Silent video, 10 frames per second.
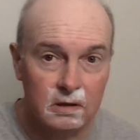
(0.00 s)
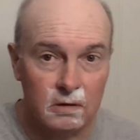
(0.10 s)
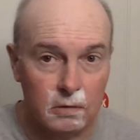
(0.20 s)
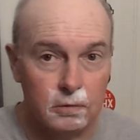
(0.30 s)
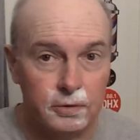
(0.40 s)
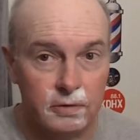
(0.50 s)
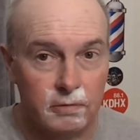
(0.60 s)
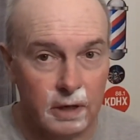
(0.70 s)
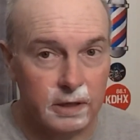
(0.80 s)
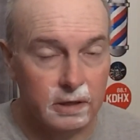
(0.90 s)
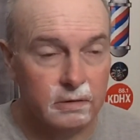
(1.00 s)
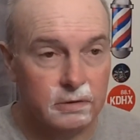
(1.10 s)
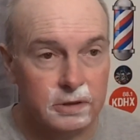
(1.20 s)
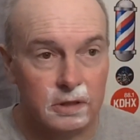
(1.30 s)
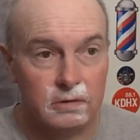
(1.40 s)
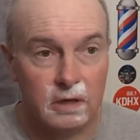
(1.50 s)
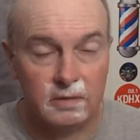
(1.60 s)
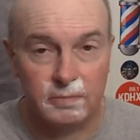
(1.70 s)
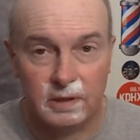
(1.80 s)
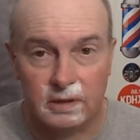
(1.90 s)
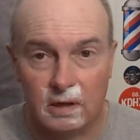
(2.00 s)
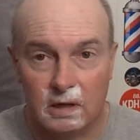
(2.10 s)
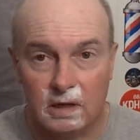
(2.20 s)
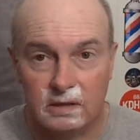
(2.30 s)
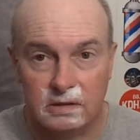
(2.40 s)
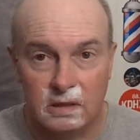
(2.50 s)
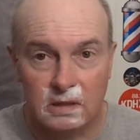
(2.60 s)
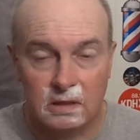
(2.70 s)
older radio show, had been on